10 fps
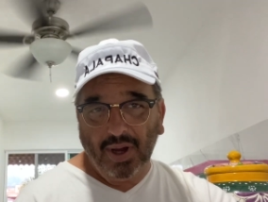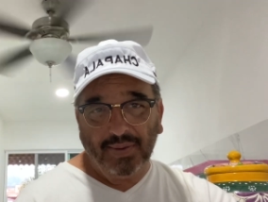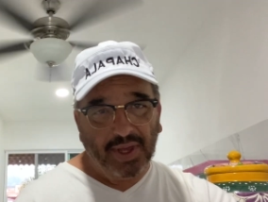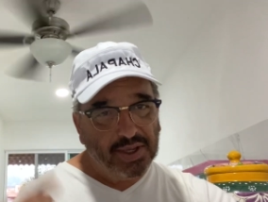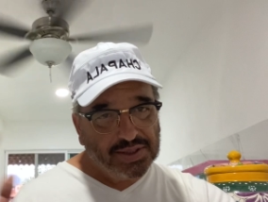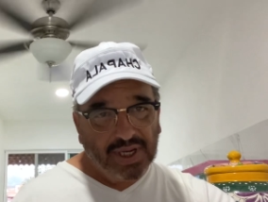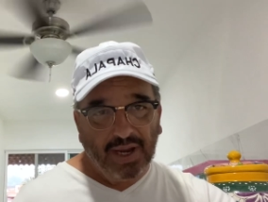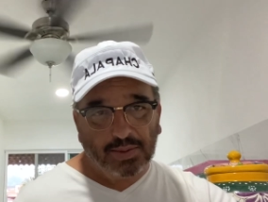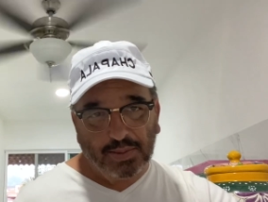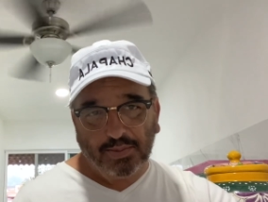They used
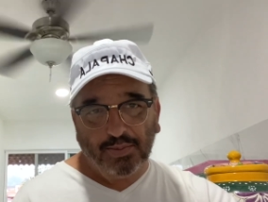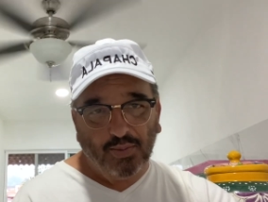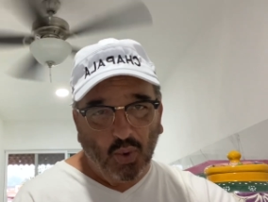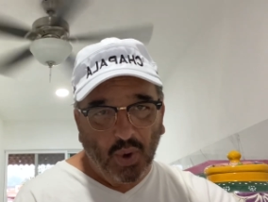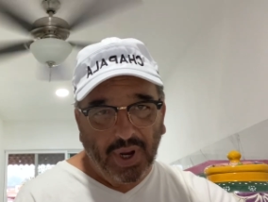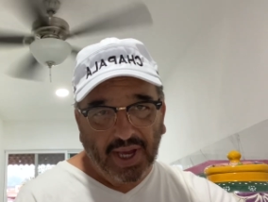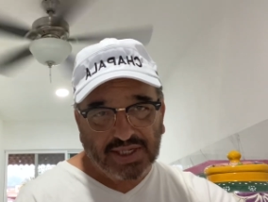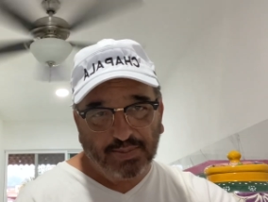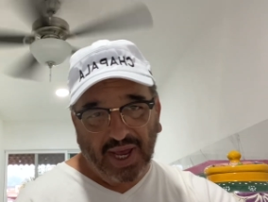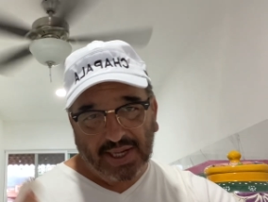to have more
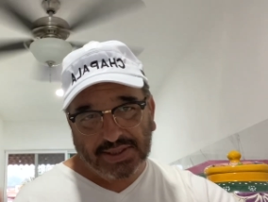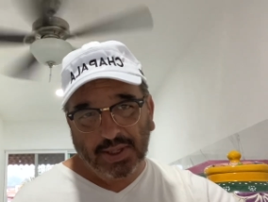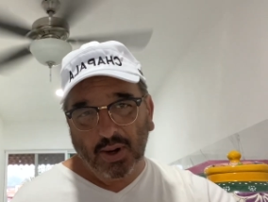expats